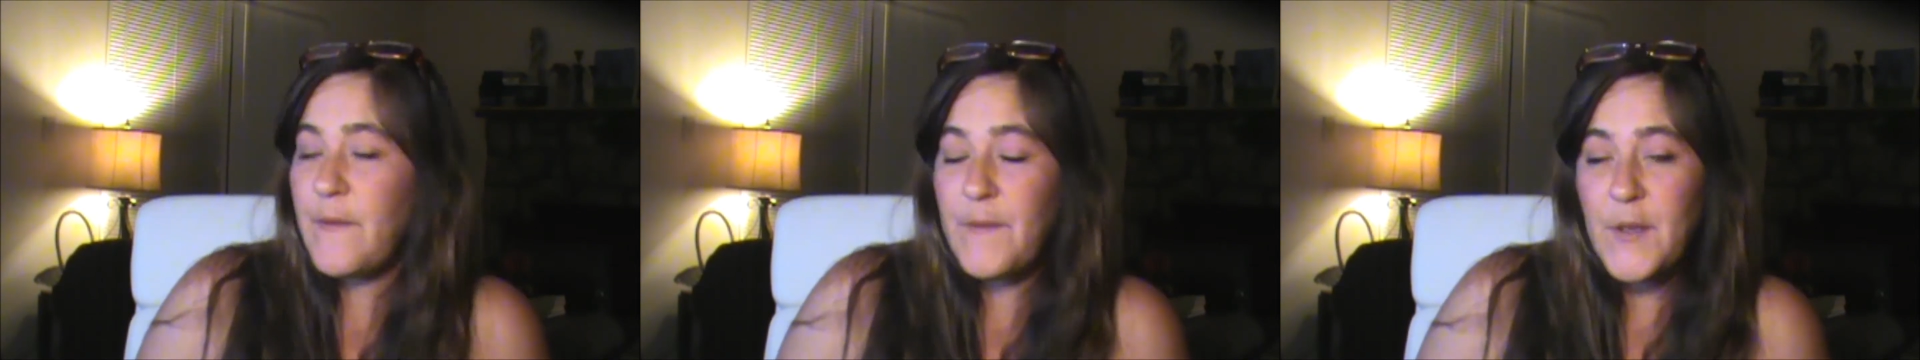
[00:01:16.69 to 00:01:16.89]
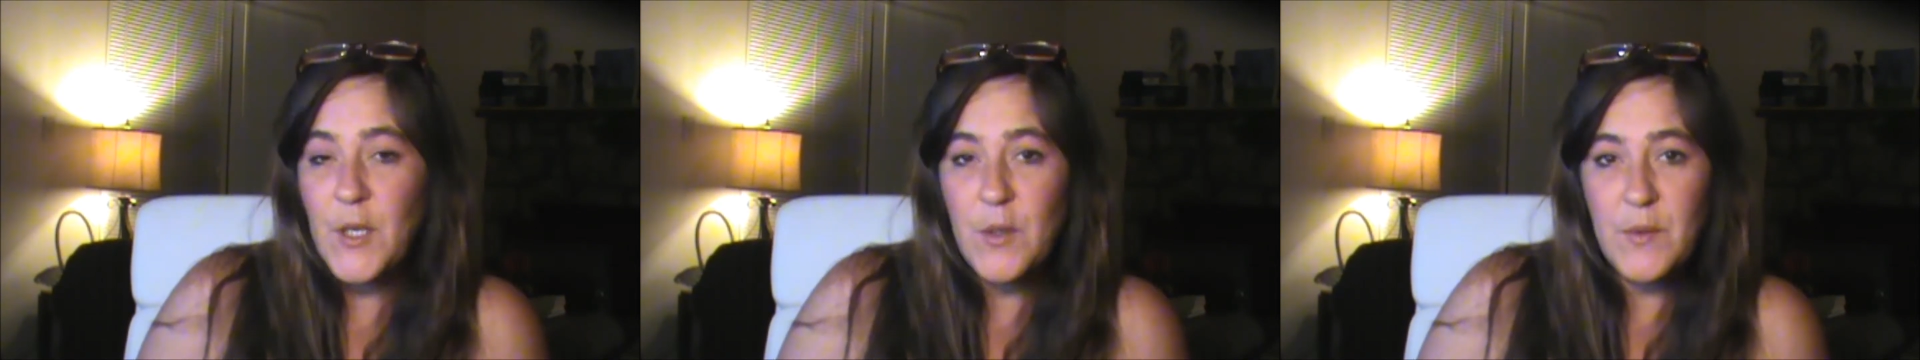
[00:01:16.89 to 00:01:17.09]

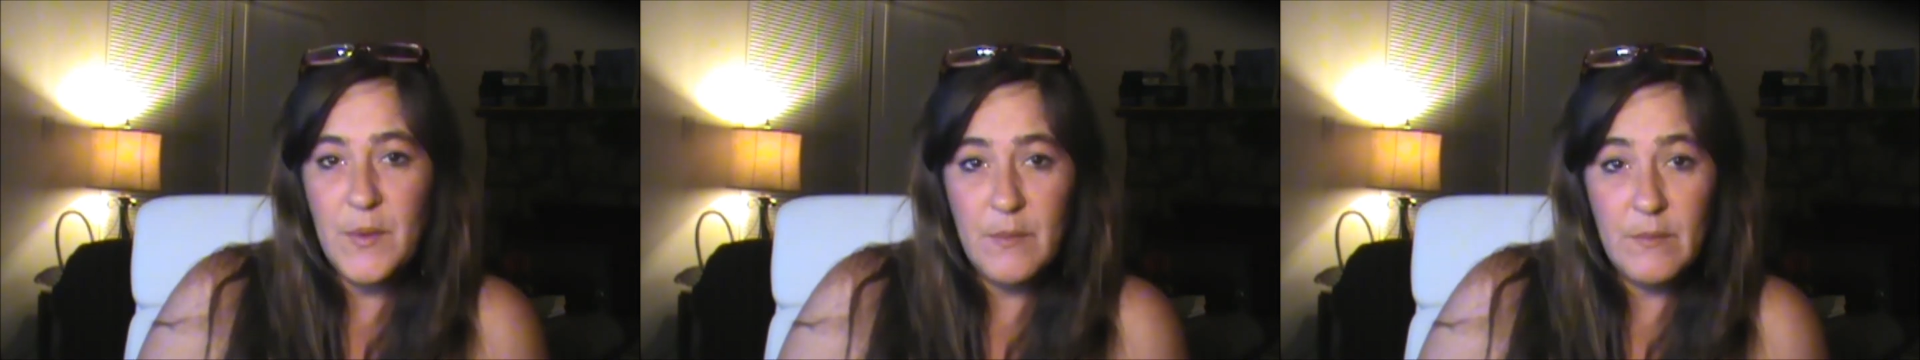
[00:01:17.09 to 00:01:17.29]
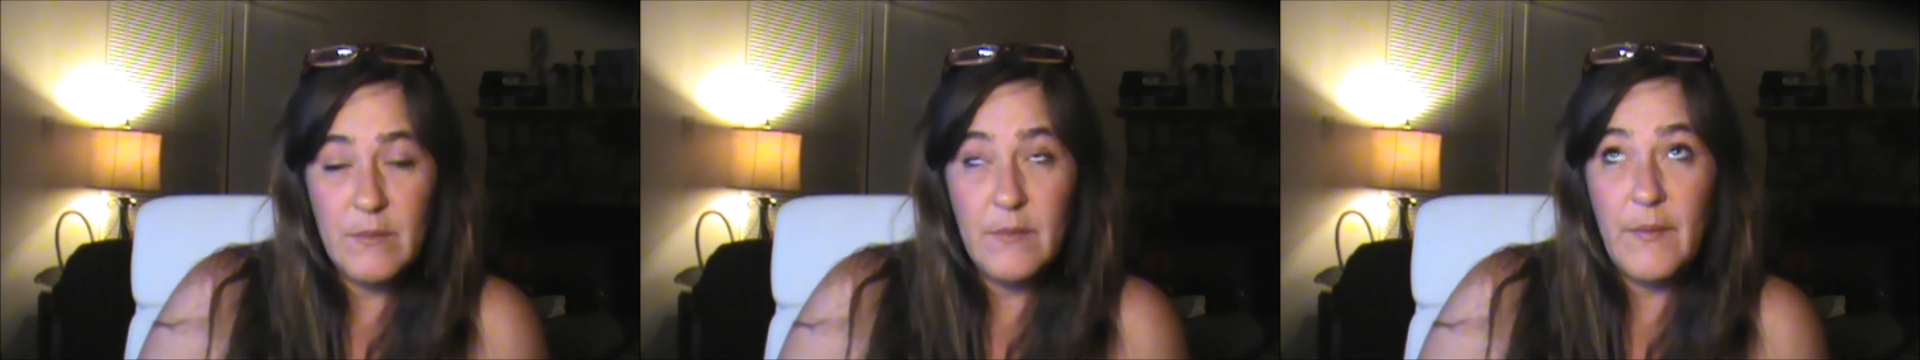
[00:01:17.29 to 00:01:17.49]

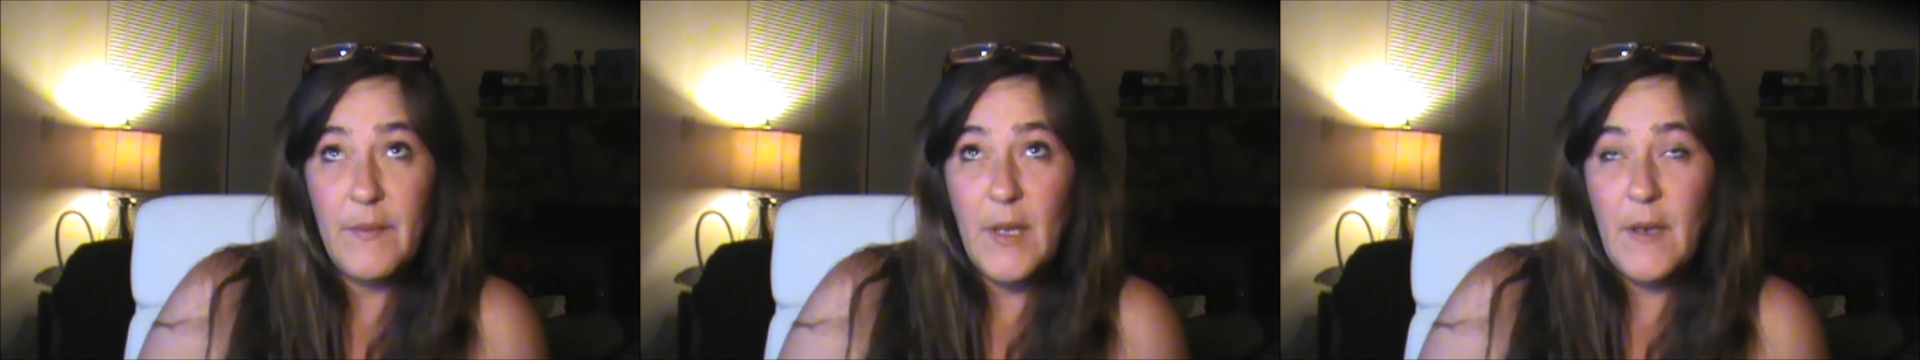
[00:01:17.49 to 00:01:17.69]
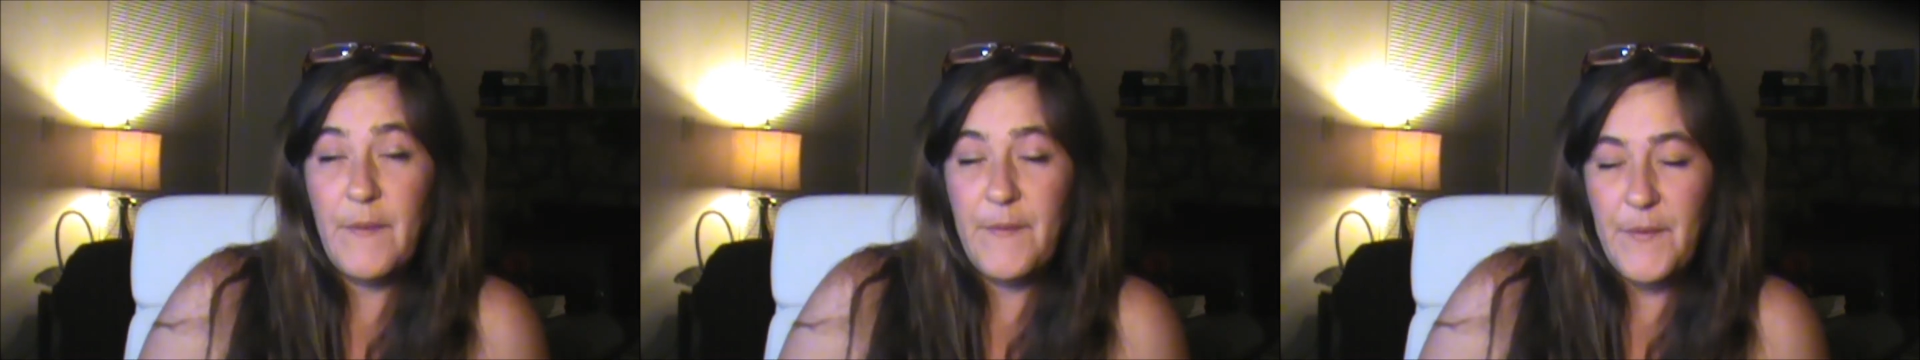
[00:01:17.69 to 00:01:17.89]
few
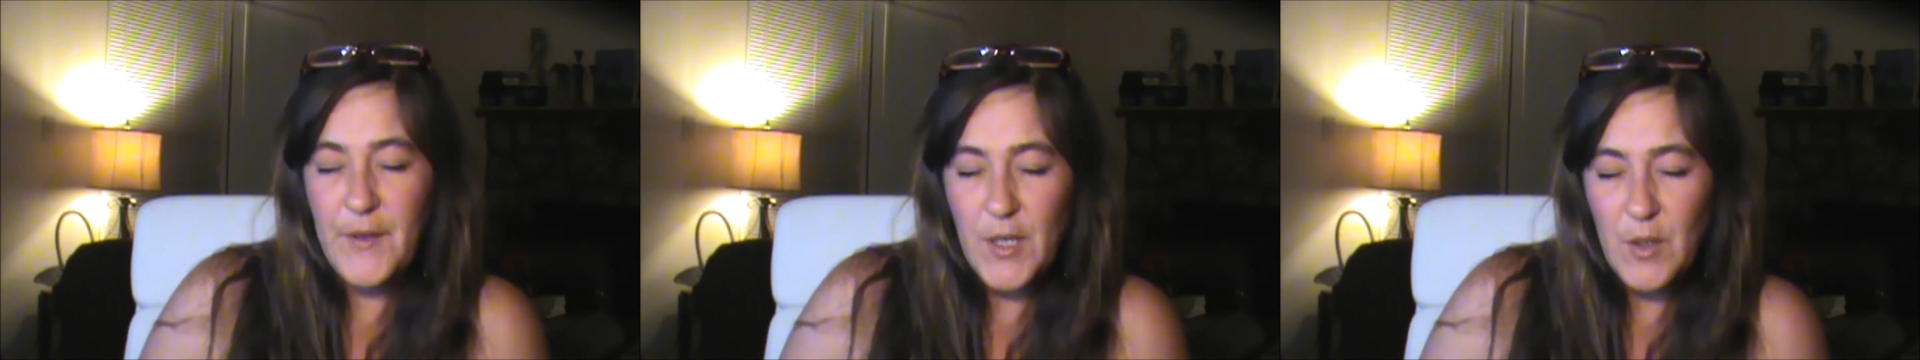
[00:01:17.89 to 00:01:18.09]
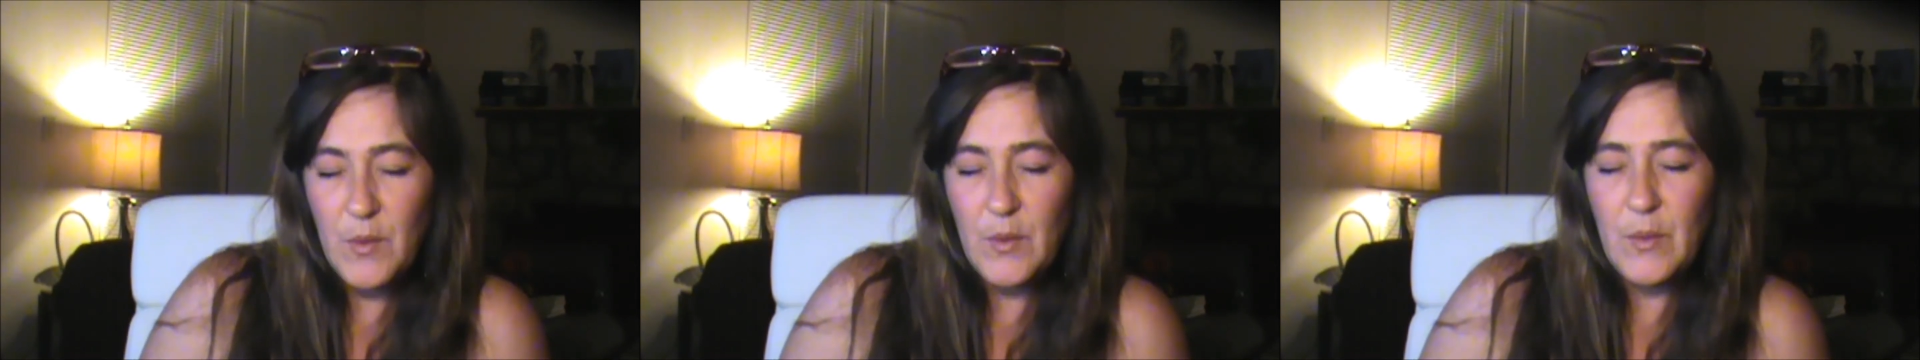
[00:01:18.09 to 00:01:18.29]

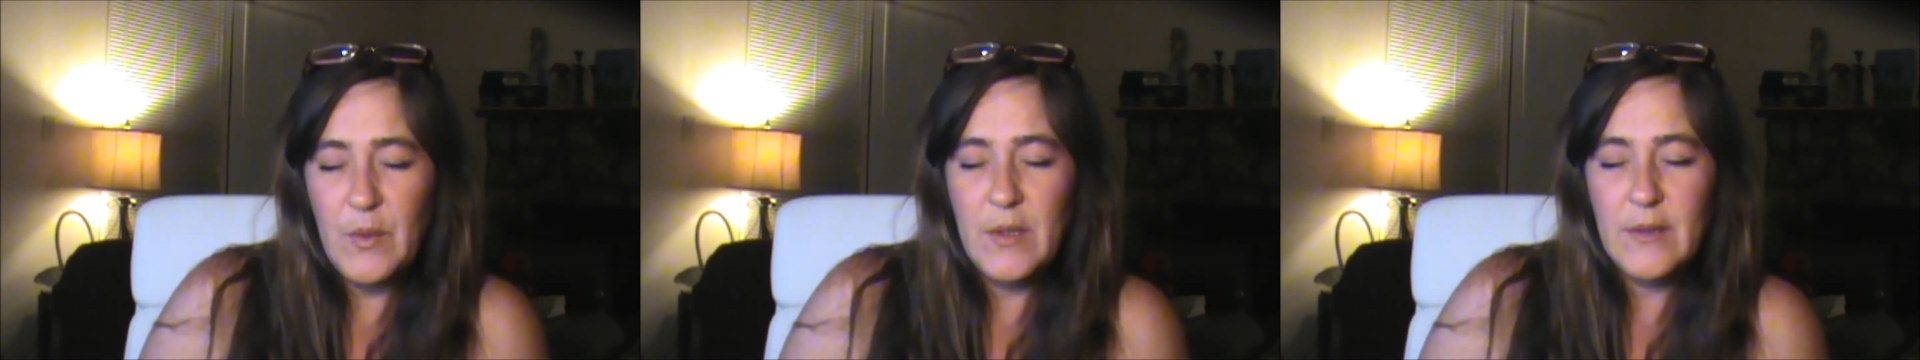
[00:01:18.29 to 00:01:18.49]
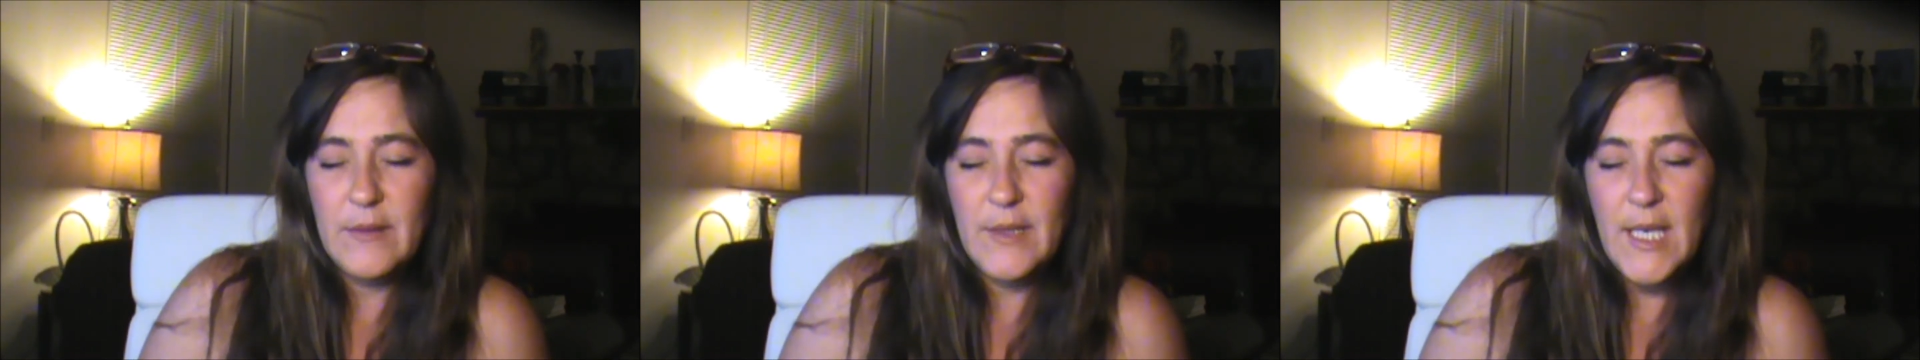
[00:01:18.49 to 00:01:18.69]

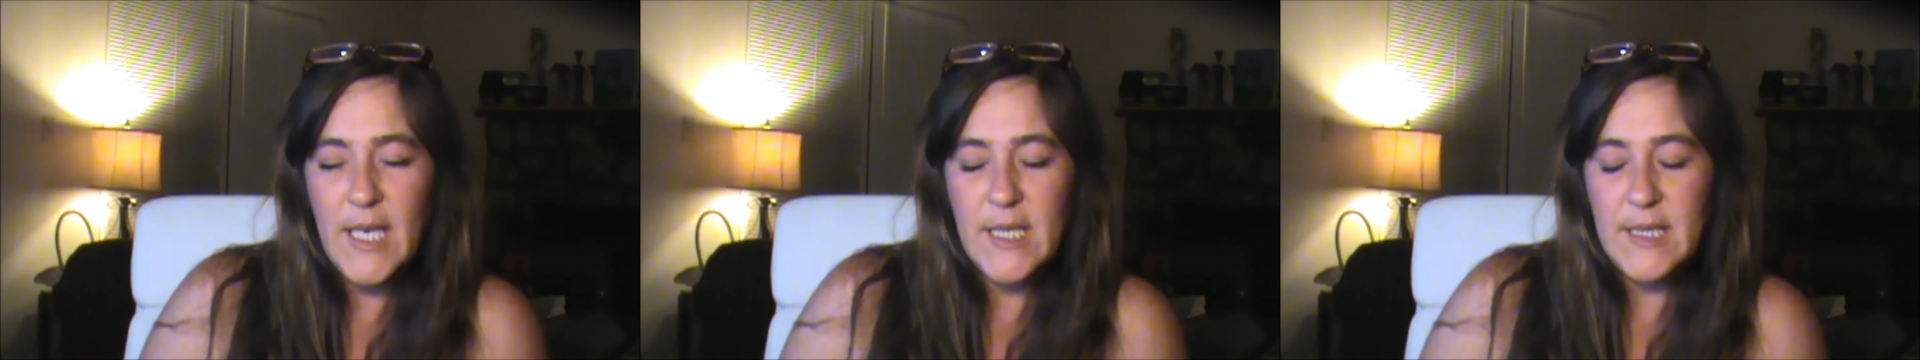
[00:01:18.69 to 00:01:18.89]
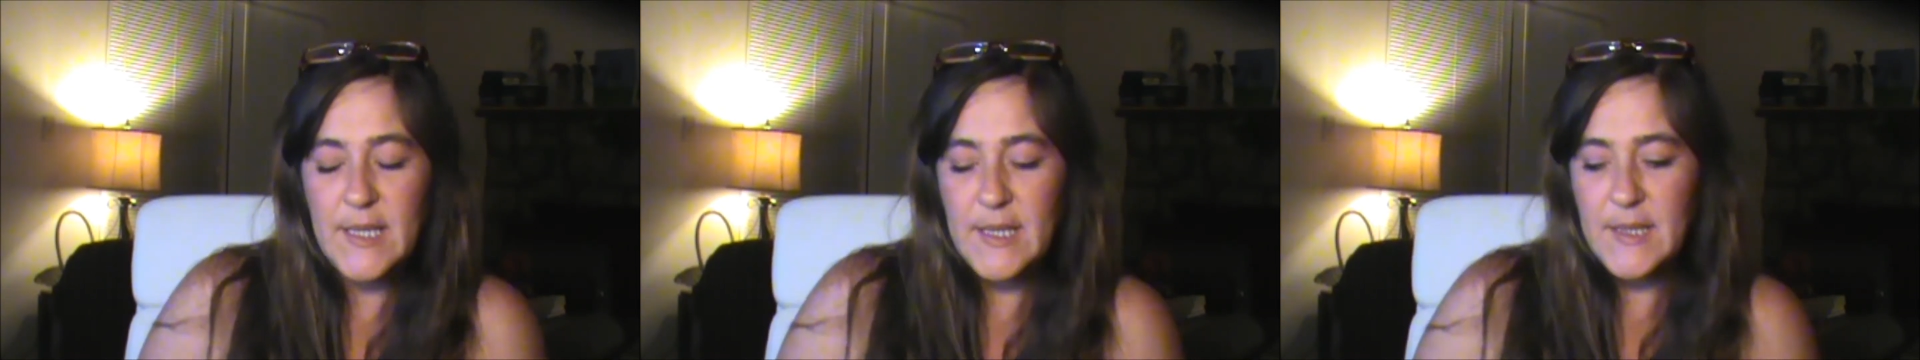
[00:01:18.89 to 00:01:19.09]

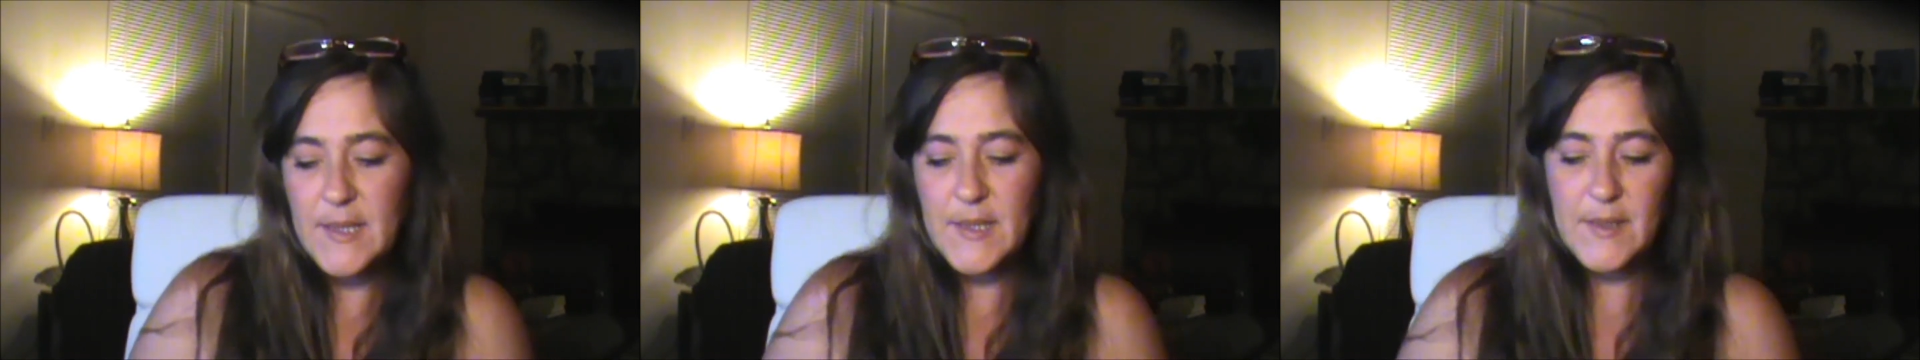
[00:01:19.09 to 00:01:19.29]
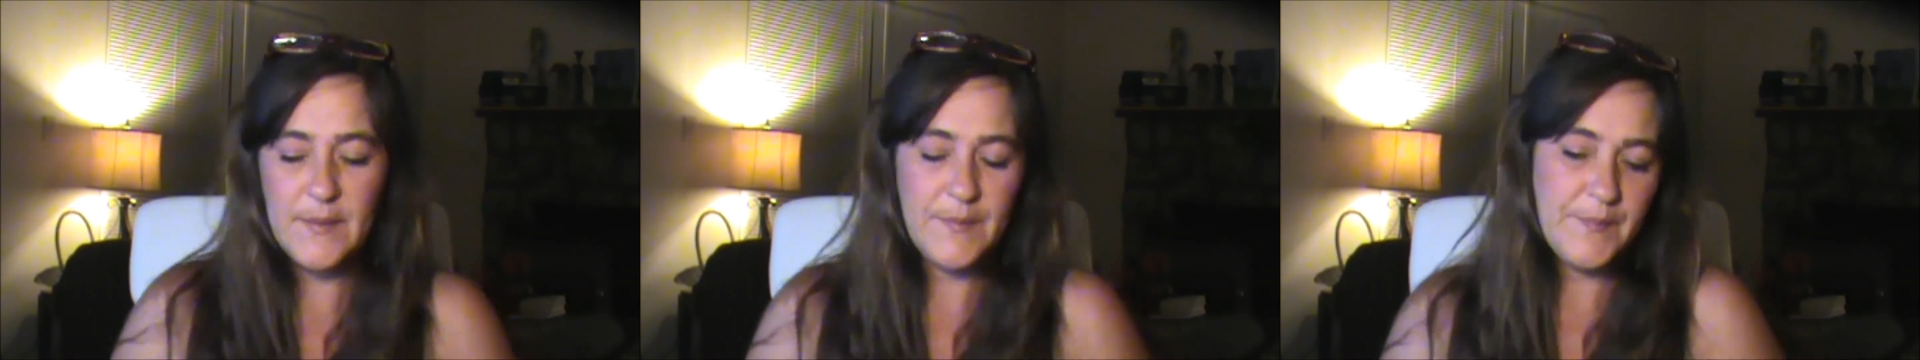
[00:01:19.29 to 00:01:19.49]

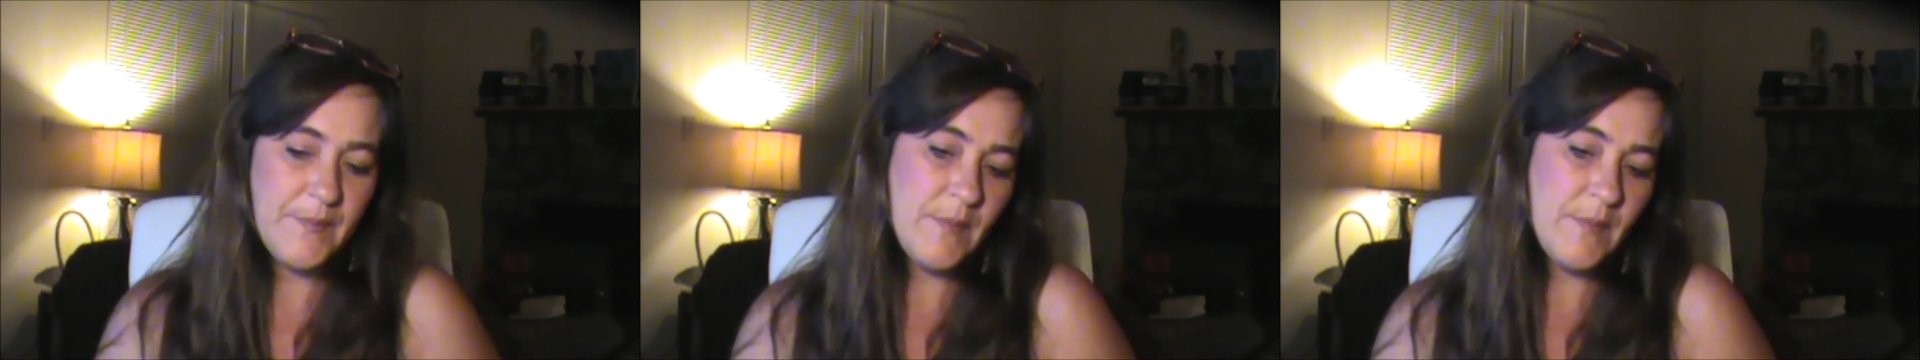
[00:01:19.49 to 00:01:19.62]
cases,